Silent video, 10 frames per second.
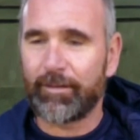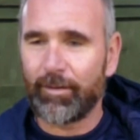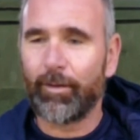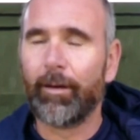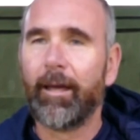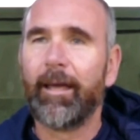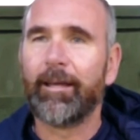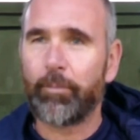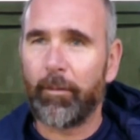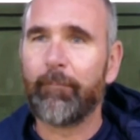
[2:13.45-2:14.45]
So
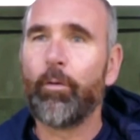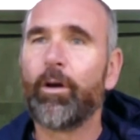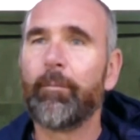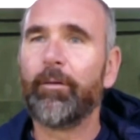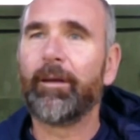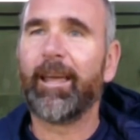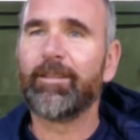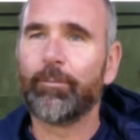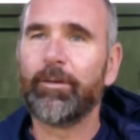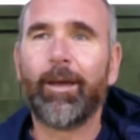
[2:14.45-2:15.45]
he's probably had more
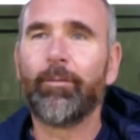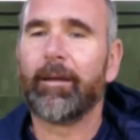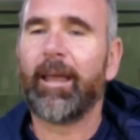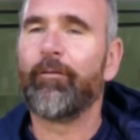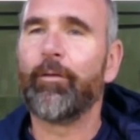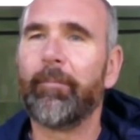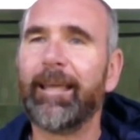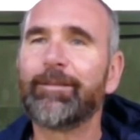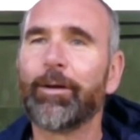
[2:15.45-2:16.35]
communication with you than he had with me.